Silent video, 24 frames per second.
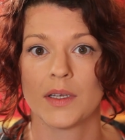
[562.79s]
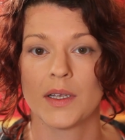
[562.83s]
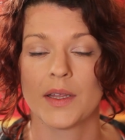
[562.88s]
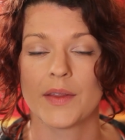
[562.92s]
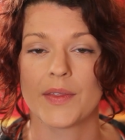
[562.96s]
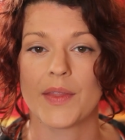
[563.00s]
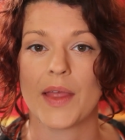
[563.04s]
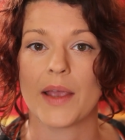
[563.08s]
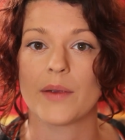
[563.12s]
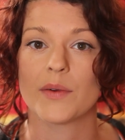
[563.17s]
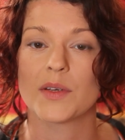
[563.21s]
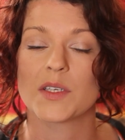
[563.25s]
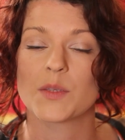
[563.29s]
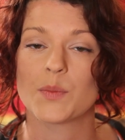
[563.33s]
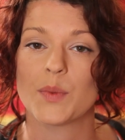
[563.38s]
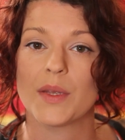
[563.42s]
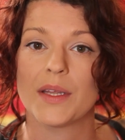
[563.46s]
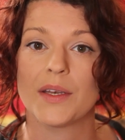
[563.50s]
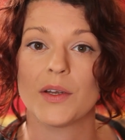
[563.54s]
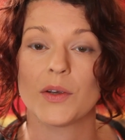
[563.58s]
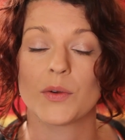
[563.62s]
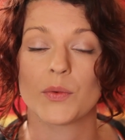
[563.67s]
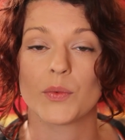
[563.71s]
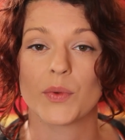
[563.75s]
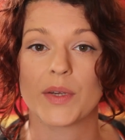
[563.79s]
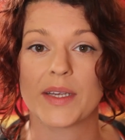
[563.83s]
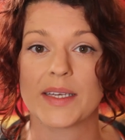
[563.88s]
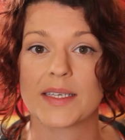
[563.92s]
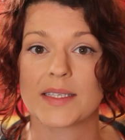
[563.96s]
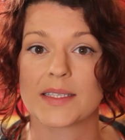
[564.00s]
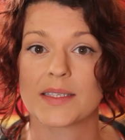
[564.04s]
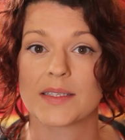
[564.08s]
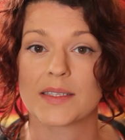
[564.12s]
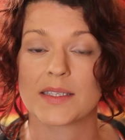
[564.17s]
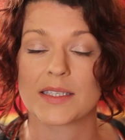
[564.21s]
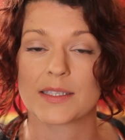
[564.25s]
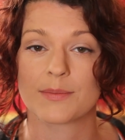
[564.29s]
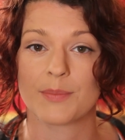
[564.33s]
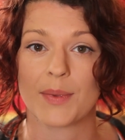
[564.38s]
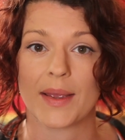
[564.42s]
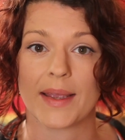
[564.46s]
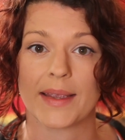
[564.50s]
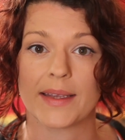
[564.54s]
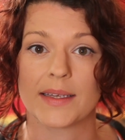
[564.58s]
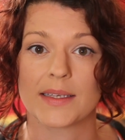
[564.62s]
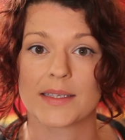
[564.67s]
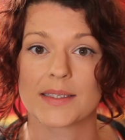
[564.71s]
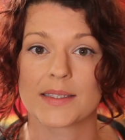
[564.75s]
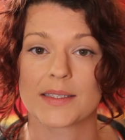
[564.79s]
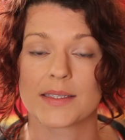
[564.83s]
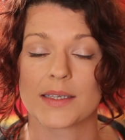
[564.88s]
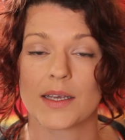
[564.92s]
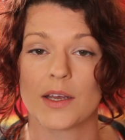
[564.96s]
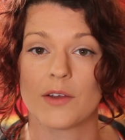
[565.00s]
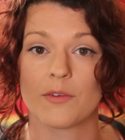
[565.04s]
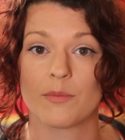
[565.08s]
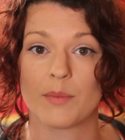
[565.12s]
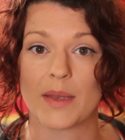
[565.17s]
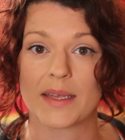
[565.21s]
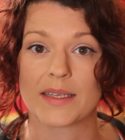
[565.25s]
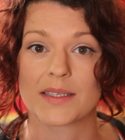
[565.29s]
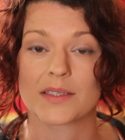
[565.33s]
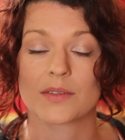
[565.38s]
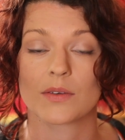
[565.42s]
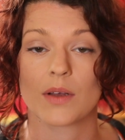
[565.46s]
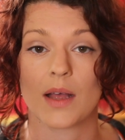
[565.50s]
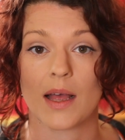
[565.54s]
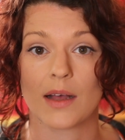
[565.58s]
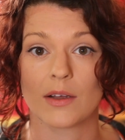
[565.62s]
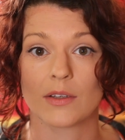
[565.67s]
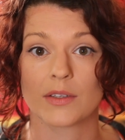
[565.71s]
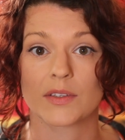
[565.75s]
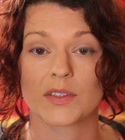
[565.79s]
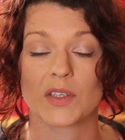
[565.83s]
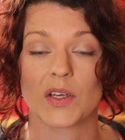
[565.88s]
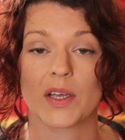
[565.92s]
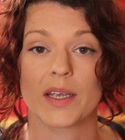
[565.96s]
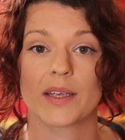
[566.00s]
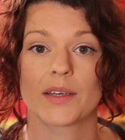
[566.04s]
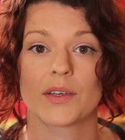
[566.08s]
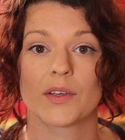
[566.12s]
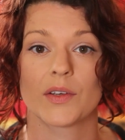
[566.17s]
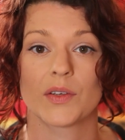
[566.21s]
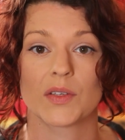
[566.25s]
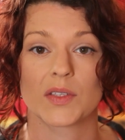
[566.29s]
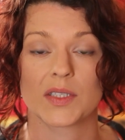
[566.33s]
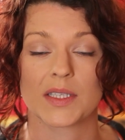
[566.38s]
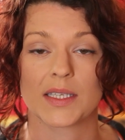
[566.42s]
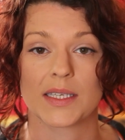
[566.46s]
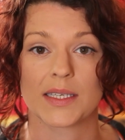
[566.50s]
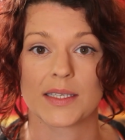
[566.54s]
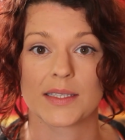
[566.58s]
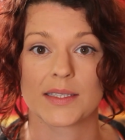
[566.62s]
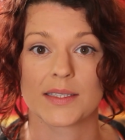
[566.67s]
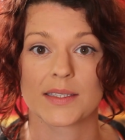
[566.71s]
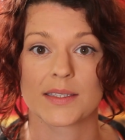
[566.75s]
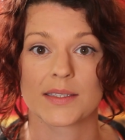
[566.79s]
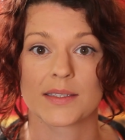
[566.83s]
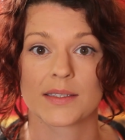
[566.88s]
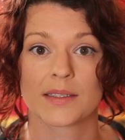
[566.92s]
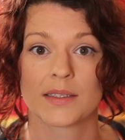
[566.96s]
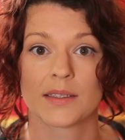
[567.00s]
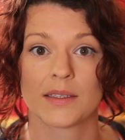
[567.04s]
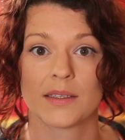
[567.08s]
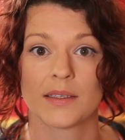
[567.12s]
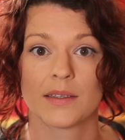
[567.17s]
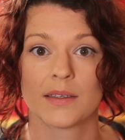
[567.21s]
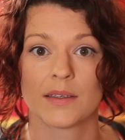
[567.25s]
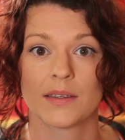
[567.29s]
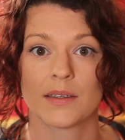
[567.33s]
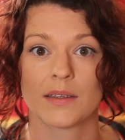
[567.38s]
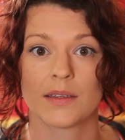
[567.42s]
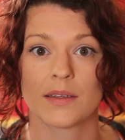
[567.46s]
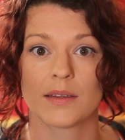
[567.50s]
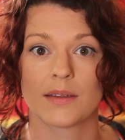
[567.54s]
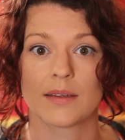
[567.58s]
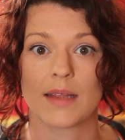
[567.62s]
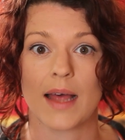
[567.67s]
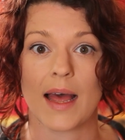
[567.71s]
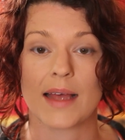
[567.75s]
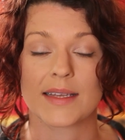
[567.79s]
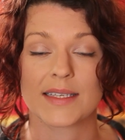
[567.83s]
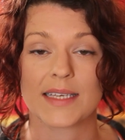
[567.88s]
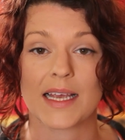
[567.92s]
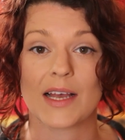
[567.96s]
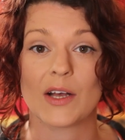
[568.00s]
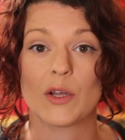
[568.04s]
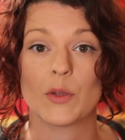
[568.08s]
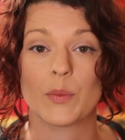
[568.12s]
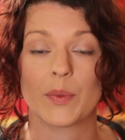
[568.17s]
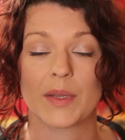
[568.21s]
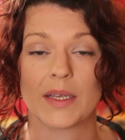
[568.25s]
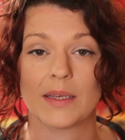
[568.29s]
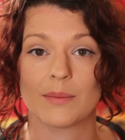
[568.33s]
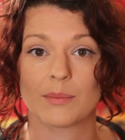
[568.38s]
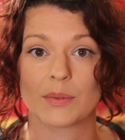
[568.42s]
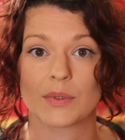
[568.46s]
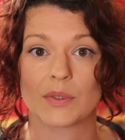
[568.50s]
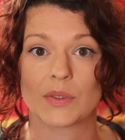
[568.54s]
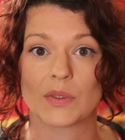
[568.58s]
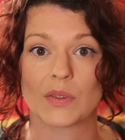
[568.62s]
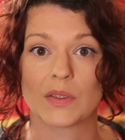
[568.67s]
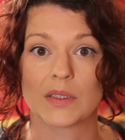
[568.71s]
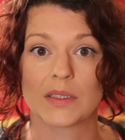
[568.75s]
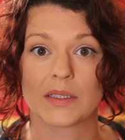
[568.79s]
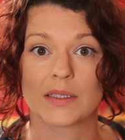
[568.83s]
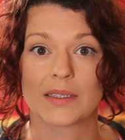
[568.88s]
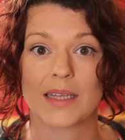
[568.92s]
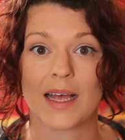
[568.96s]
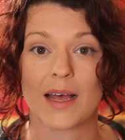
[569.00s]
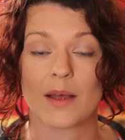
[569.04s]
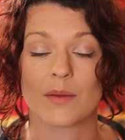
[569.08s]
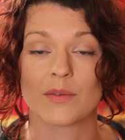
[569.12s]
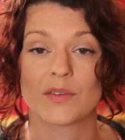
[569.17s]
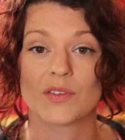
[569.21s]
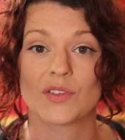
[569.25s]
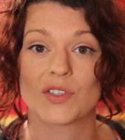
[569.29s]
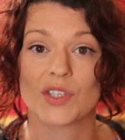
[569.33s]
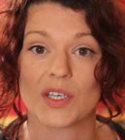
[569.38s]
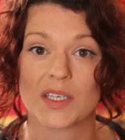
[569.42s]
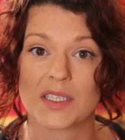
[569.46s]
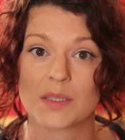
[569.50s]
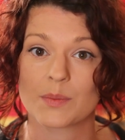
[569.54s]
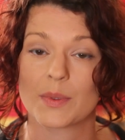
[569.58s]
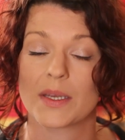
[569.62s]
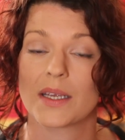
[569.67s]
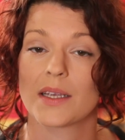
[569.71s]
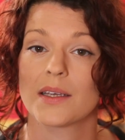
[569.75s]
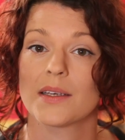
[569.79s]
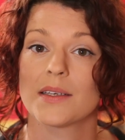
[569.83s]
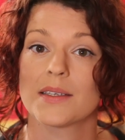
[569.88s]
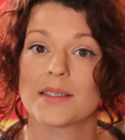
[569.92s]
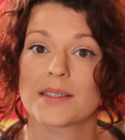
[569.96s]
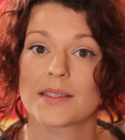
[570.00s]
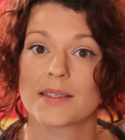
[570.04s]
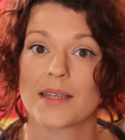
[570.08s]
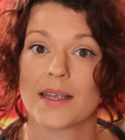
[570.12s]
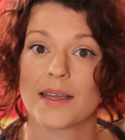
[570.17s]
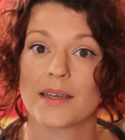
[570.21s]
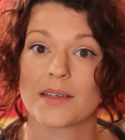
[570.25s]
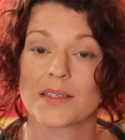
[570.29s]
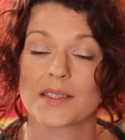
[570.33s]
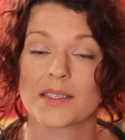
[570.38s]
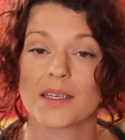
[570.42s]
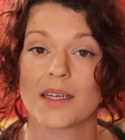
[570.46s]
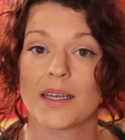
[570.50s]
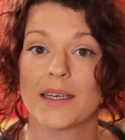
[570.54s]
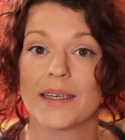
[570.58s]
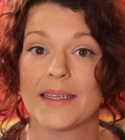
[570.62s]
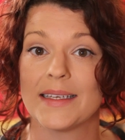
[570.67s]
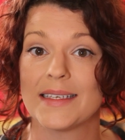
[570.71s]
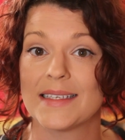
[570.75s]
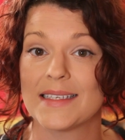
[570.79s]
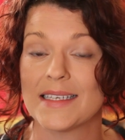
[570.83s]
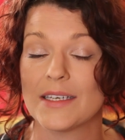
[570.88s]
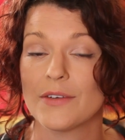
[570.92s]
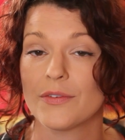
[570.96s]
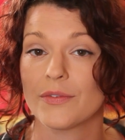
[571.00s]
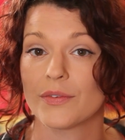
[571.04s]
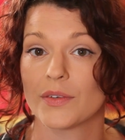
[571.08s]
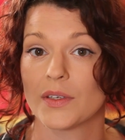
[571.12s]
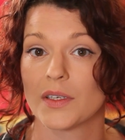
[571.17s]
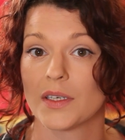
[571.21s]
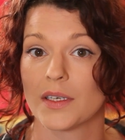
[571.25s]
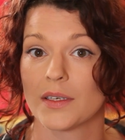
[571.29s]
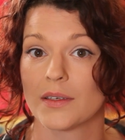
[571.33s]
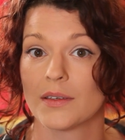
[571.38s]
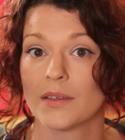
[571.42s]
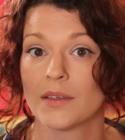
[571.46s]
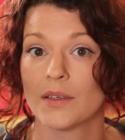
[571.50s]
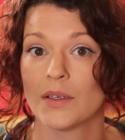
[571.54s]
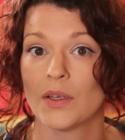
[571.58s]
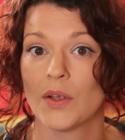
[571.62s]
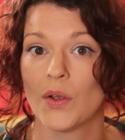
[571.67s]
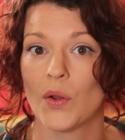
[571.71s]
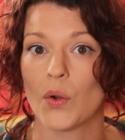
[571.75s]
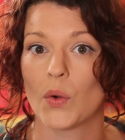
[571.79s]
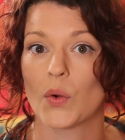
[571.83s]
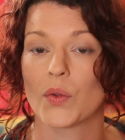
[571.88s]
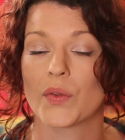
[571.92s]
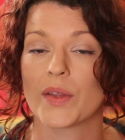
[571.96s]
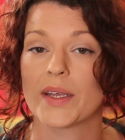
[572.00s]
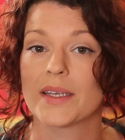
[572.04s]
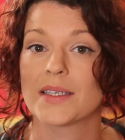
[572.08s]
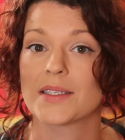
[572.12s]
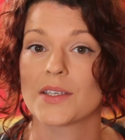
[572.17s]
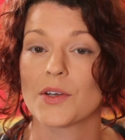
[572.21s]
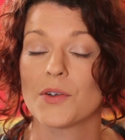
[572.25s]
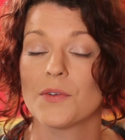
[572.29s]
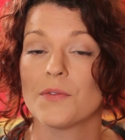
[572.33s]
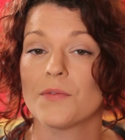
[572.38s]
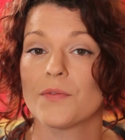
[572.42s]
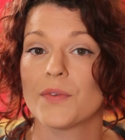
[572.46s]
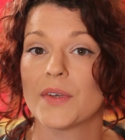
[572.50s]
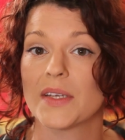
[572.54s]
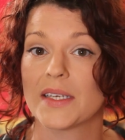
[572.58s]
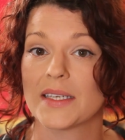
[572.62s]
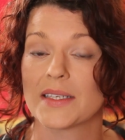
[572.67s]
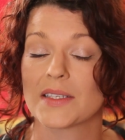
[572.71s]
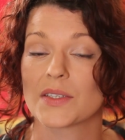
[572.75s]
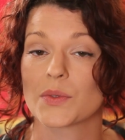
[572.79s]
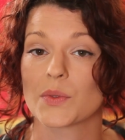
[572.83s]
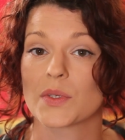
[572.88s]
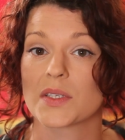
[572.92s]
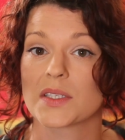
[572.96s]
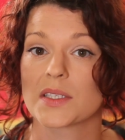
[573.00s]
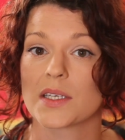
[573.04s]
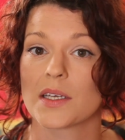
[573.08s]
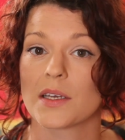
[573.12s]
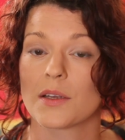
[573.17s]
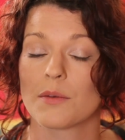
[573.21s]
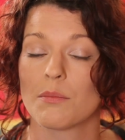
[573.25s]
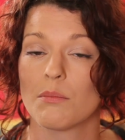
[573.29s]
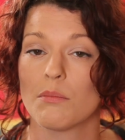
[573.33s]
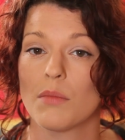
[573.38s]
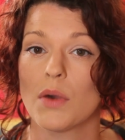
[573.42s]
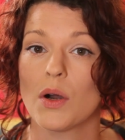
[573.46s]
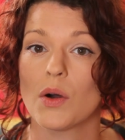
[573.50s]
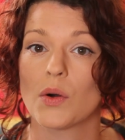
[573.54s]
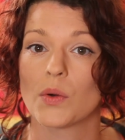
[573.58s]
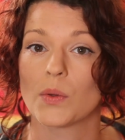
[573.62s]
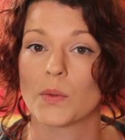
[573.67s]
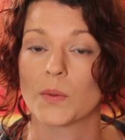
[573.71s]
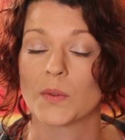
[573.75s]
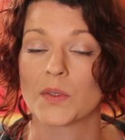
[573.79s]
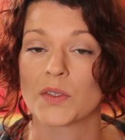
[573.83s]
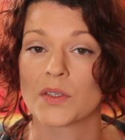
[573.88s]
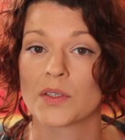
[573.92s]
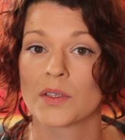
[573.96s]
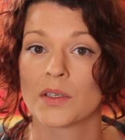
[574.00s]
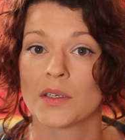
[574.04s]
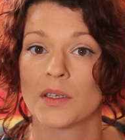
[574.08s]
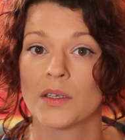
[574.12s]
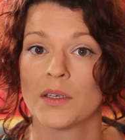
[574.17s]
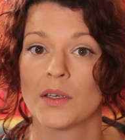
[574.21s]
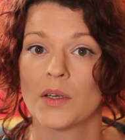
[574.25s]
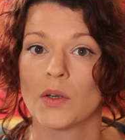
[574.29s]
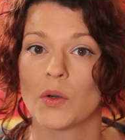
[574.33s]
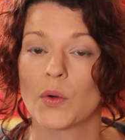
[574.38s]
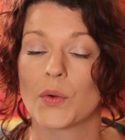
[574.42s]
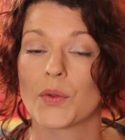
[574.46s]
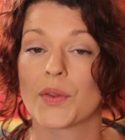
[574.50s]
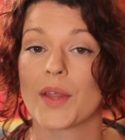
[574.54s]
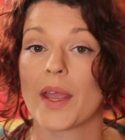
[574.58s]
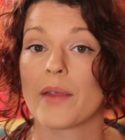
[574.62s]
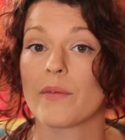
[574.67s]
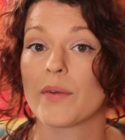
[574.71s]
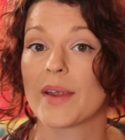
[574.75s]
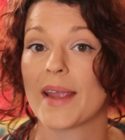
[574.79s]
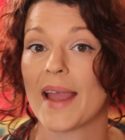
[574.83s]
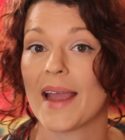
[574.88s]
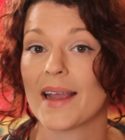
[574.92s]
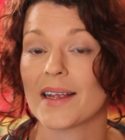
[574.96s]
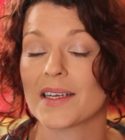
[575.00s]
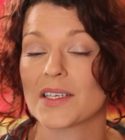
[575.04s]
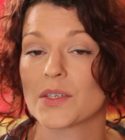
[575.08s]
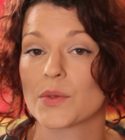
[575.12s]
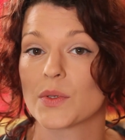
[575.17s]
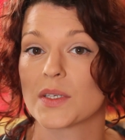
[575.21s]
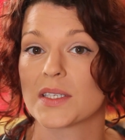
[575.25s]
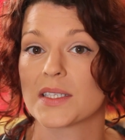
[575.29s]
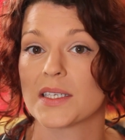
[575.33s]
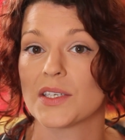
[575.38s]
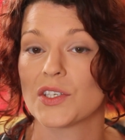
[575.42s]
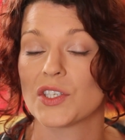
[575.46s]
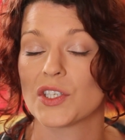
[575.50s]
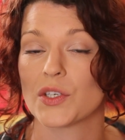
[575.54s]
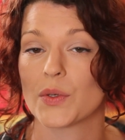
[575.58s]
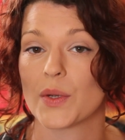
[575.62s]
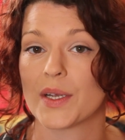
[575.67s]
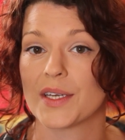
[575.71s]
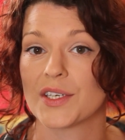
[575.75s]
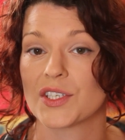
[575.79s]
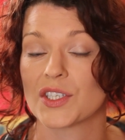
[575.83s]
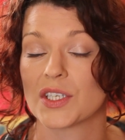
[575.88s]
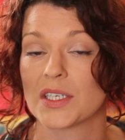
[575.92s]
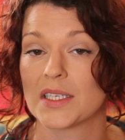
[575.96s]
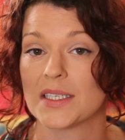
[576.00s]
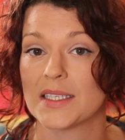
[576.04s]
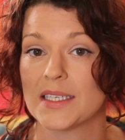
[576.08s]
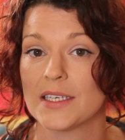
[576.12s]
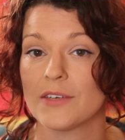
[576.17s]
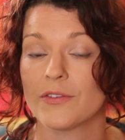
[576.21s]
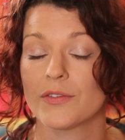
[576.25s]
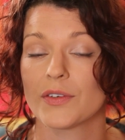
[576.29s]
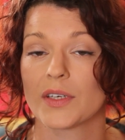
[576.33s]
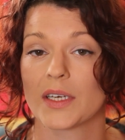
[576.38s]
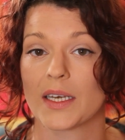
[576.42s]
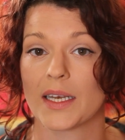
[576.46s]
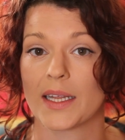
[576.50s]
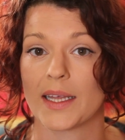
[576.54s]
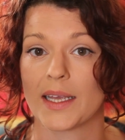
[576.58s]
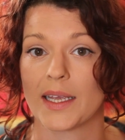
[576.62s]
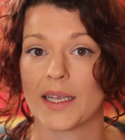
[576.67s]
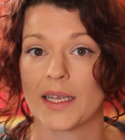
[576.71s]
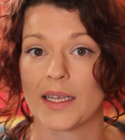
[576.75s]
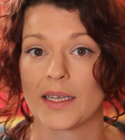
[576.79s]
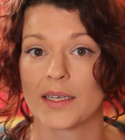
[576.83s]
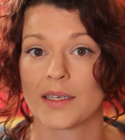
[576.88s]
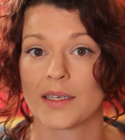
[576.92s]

There has been a recent spate of mental health diagnoses that tell people that just because they are slightly different, or they don't fit into a certain mould, or they react to a situation differently,